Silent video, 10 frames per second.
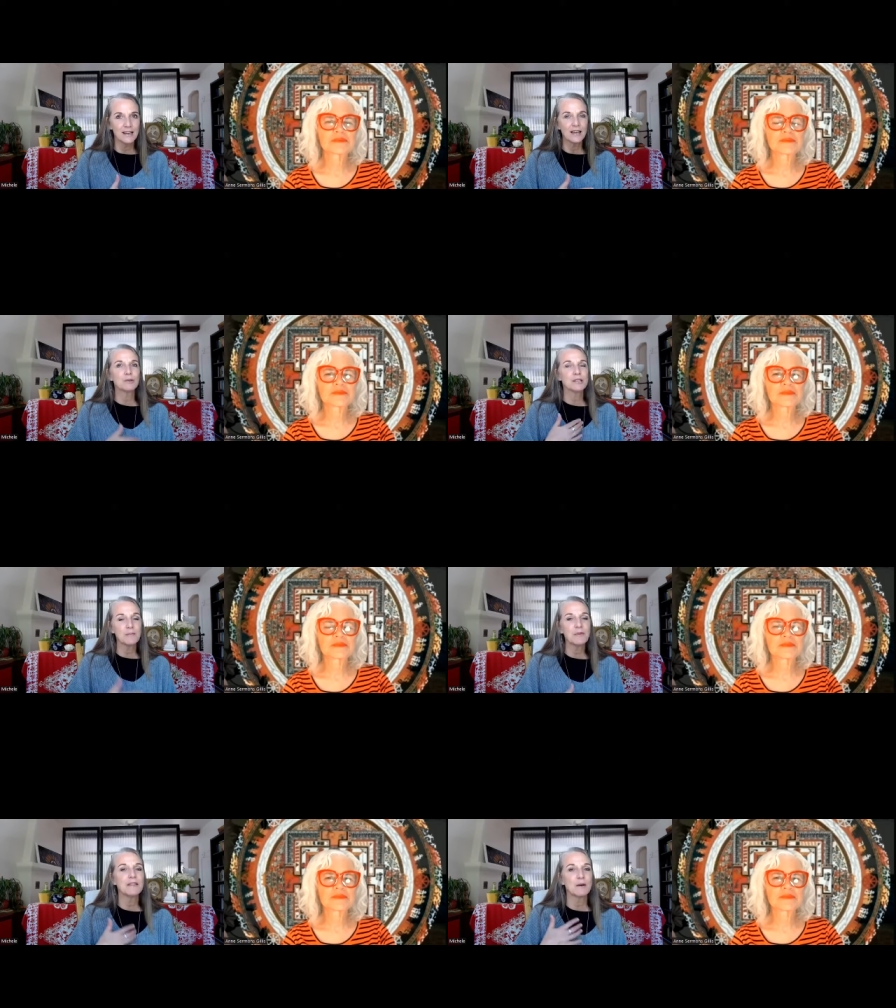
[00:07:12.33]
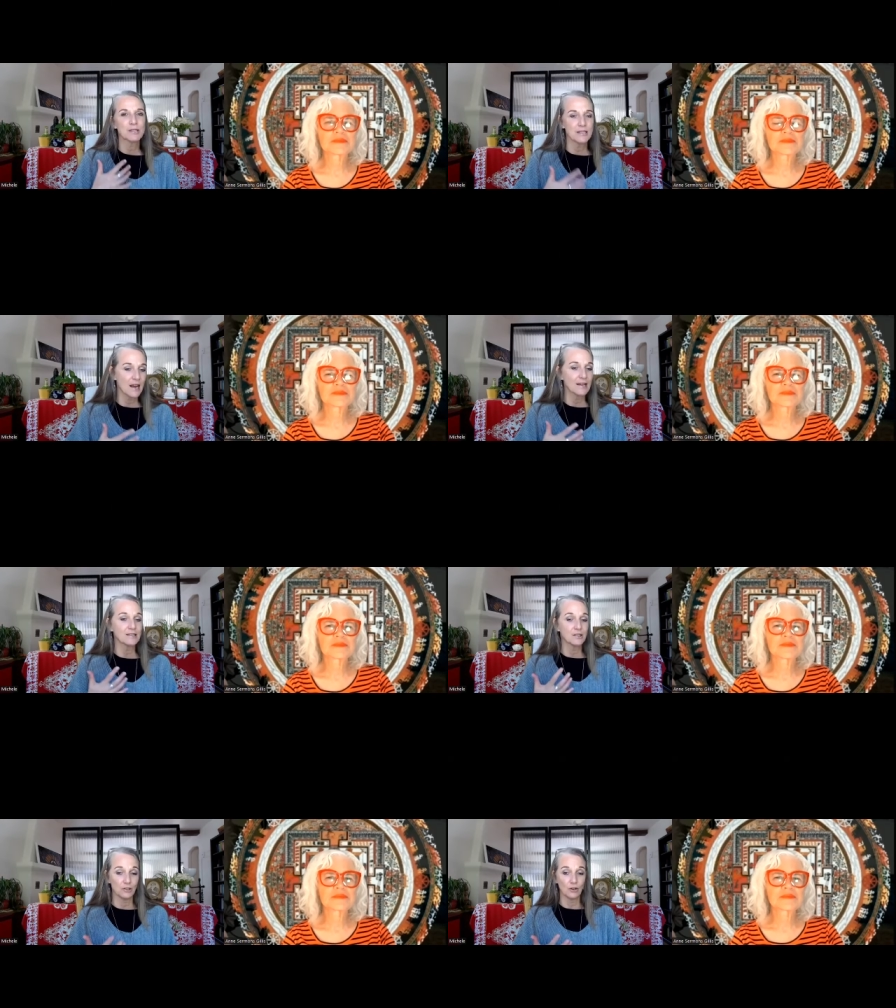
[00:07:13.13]
It was something that was nice
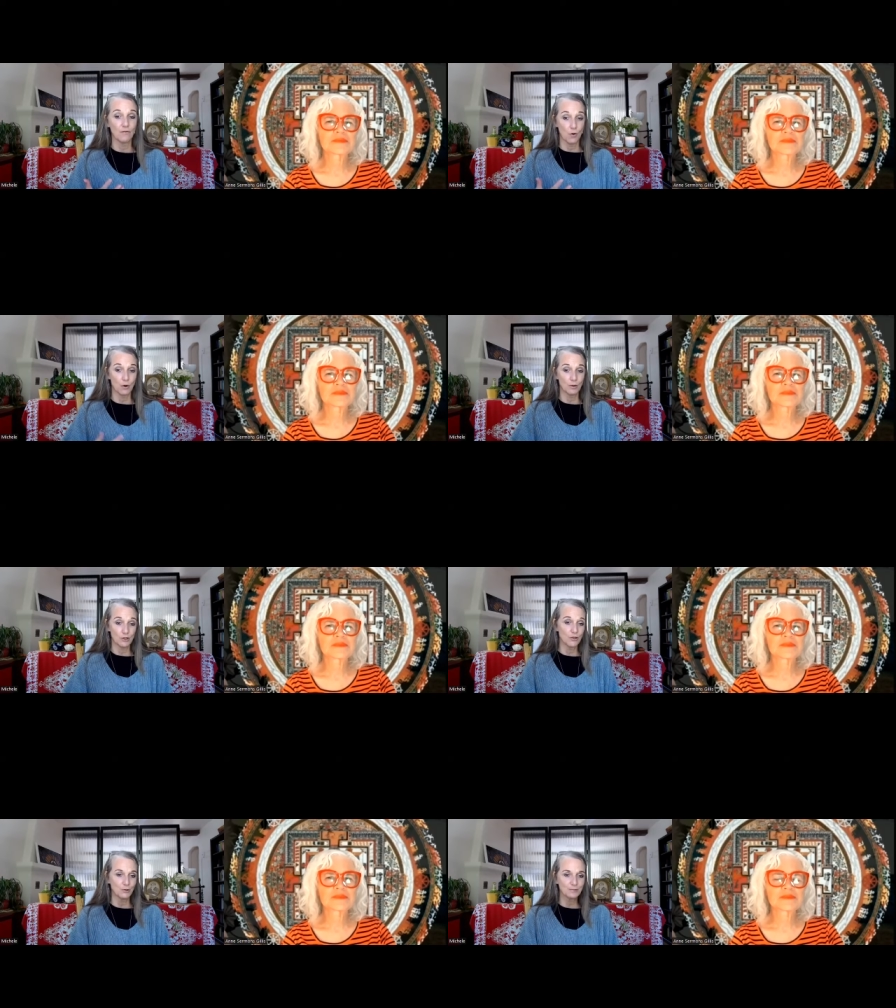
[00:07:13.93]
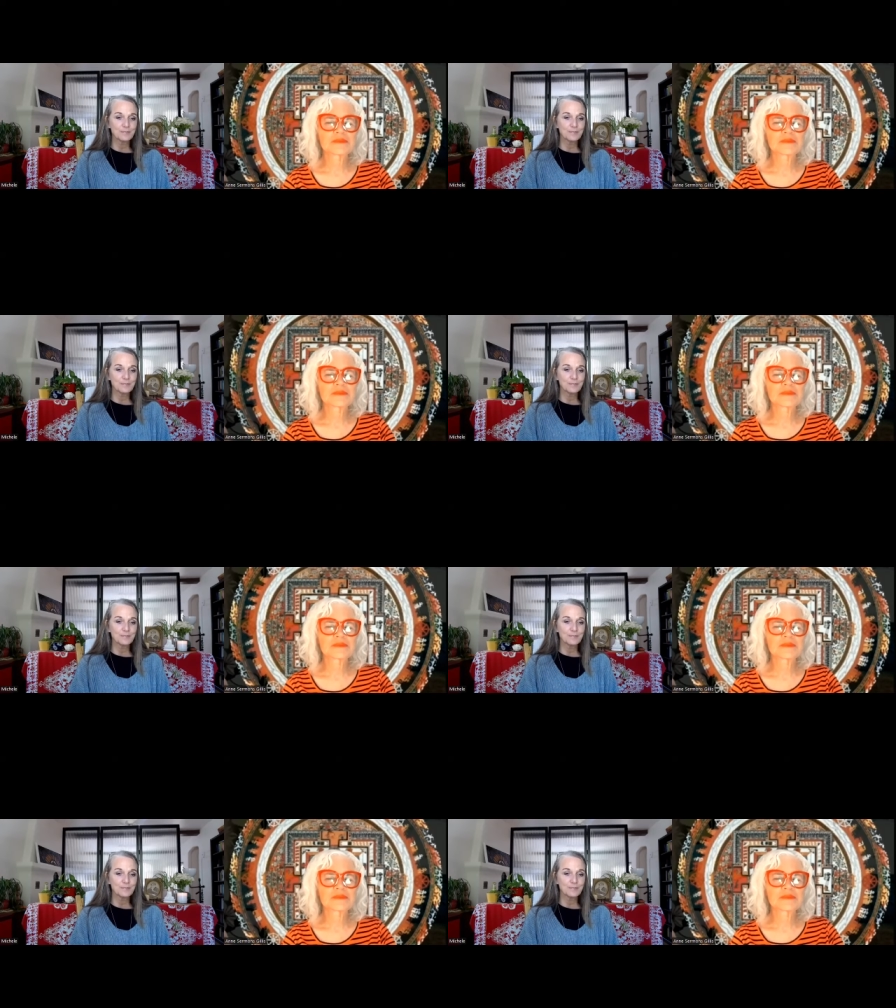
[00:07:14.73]
to look forward to.